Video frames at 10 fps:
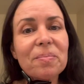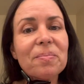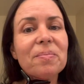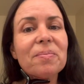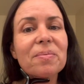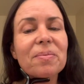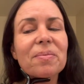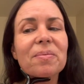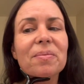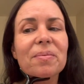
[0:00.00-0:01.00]

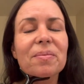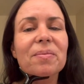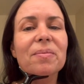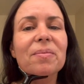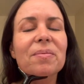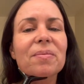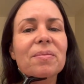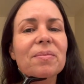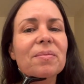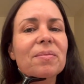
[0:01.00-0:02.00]

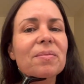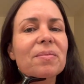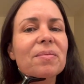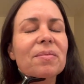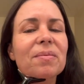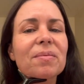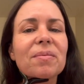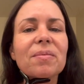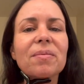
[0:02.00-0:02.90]
No one is speaking in this clip.